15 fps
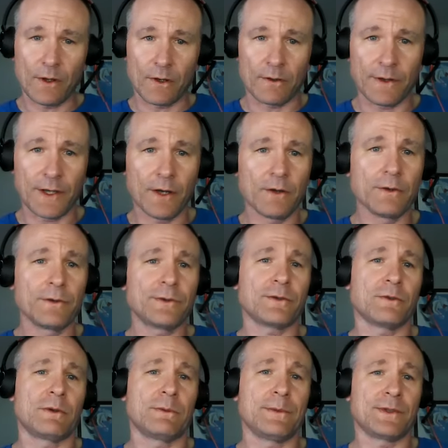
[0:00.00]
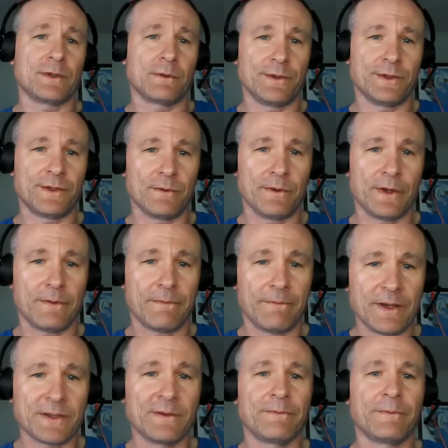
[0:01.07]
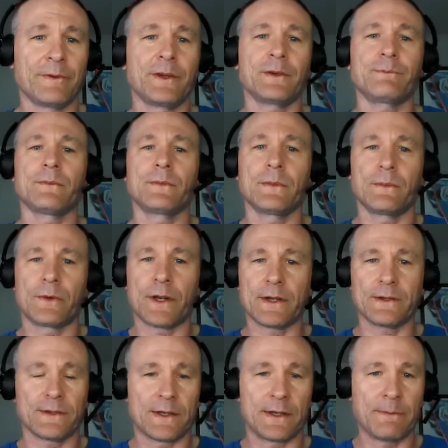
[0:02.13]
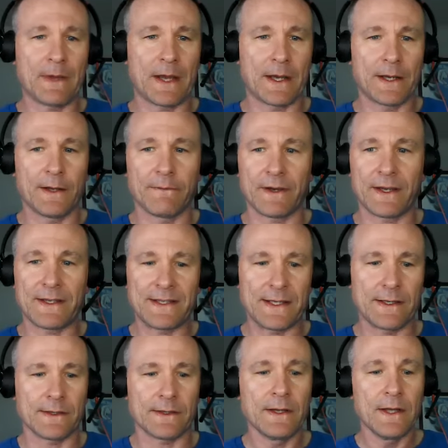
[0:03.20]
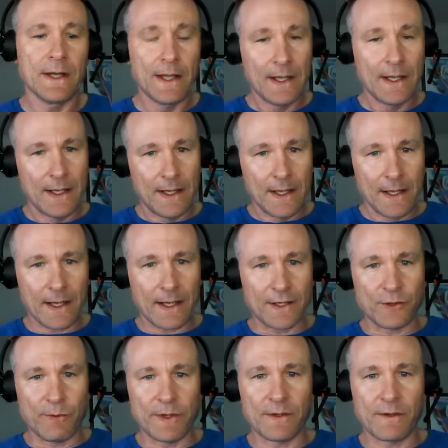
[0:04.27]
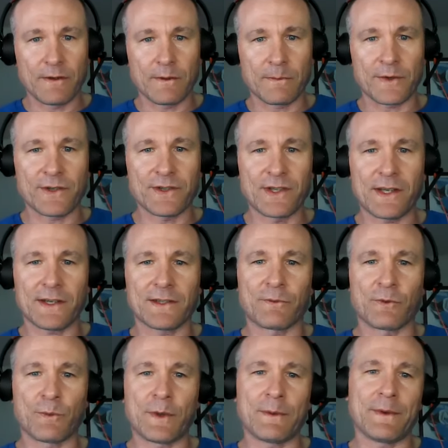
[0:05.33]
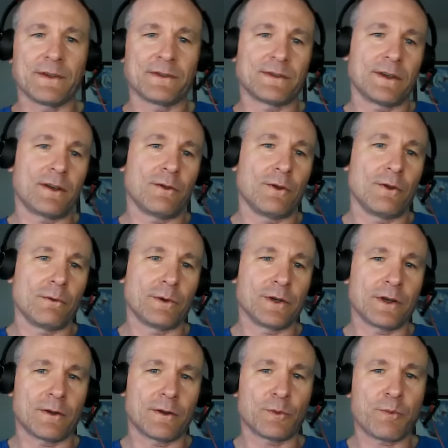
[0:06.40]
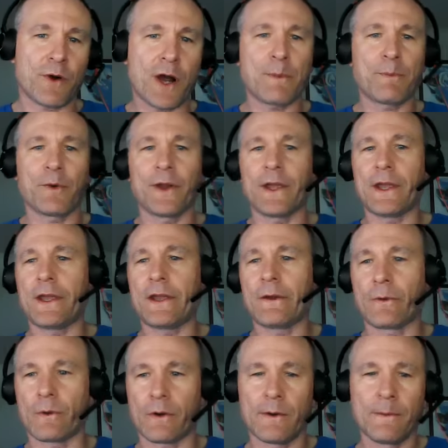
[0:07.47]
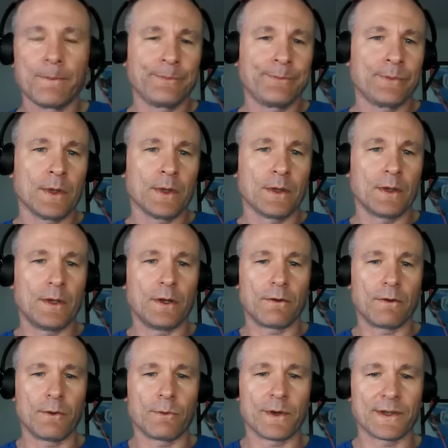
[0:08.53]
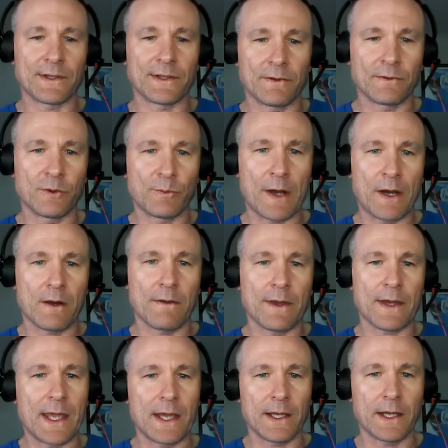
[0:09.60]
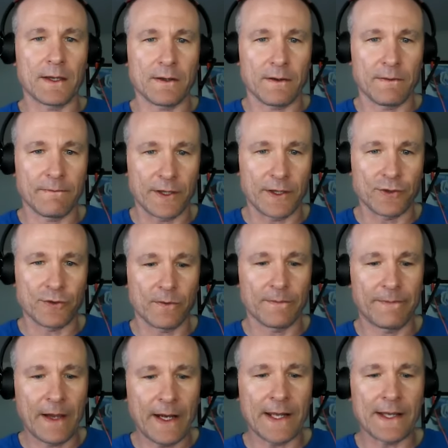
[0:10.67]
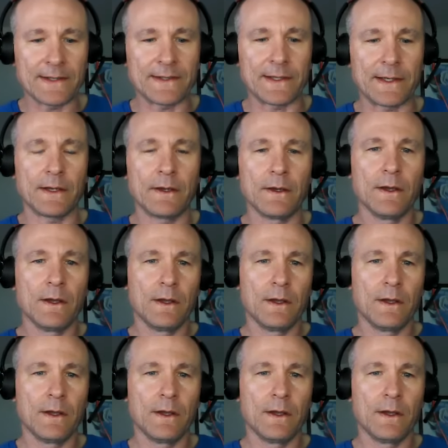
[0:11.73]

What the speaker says: REOs or maybe someone's doing a fix and flip, right? Same kind of idea as reason number six, where maybe it's like a lower dollar property or, they want to sell to a buyer that can't get conventional financing.